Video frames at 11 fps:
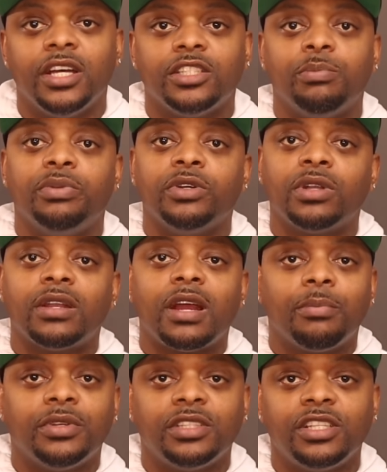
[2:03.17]
to build out our
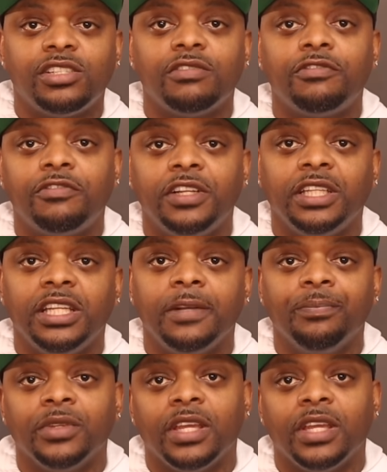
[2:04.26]
position fully